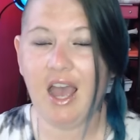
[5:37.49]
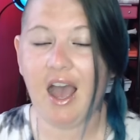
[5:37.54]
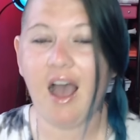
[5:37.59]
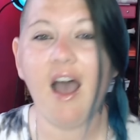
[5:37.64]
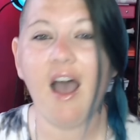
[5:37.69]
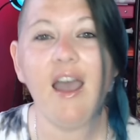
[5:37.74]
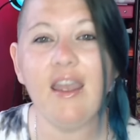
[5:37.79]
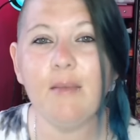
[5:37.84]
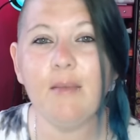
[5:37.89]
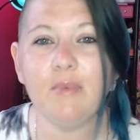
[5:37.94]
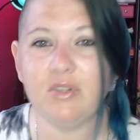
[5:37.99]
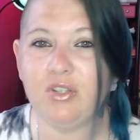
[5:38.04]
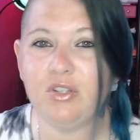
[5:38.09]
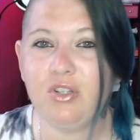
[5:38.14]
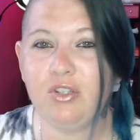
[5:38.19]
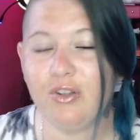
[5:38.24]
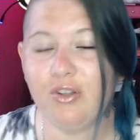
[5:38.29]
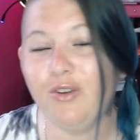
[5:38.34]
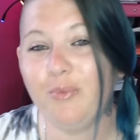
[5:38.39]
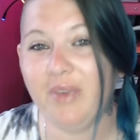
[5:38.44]
I am
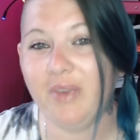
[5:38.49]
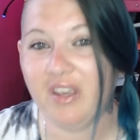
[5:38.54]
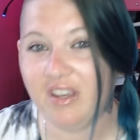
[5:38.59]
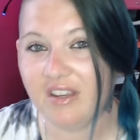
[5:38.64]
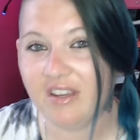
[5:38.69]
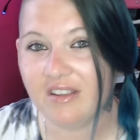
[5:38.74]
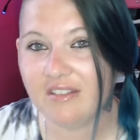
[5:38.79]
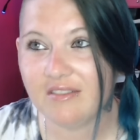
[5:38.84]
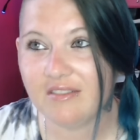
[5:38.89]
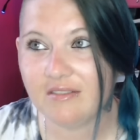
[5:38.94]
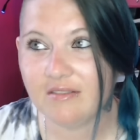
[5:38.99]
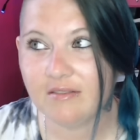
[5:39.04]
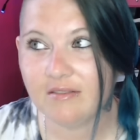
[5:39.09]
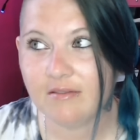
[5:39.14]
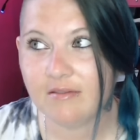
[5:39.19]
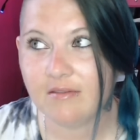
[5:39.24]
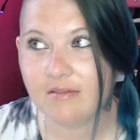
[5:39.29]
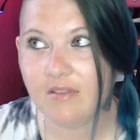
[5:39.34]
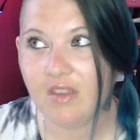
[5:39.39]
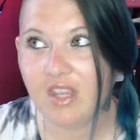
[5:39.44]
assuming,
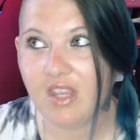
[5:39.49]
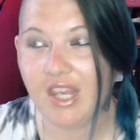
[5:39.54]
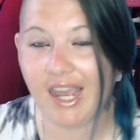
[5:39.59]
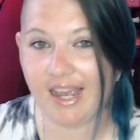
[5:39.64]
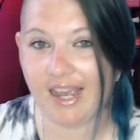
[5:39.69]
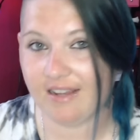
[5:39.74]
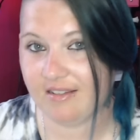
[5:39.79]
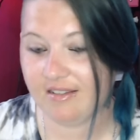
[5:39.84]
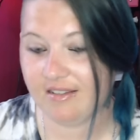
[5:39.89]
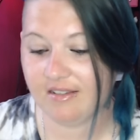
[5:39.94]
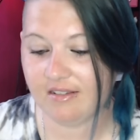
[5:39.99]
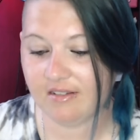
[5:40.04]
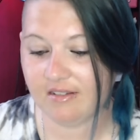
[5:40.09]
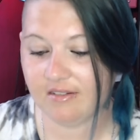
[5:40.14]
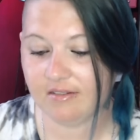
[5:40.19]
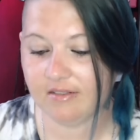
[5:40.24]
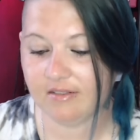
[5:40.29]
yes.